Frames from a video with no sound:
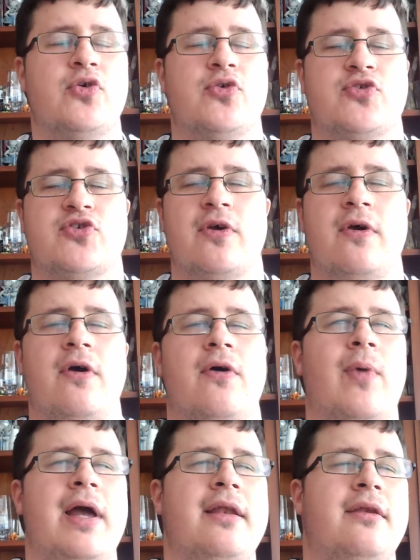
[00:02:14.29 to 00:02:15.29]
of
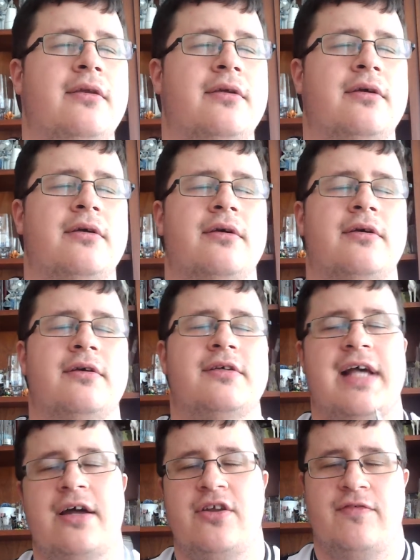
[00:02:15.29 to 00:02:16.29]
course when
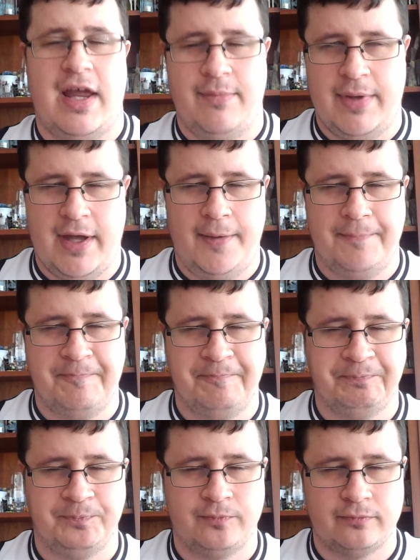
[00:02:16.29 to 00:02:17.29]
Saudi
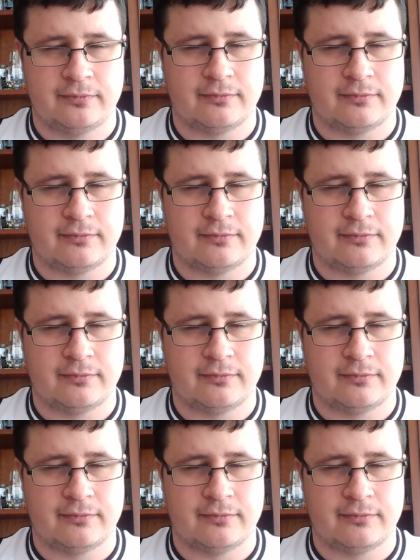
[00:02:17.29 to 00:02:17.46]
Arabia